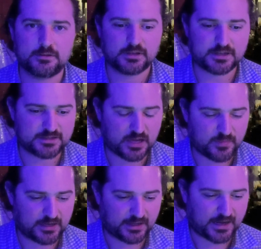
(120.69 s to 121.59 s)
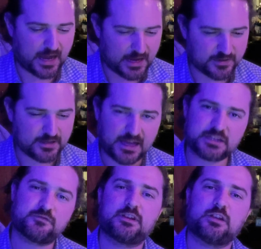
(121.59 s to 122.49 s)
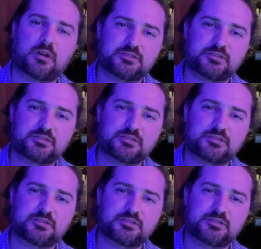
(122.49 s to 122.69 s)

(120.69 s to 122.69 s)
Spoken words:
Because, I mean, like, I think last video when I was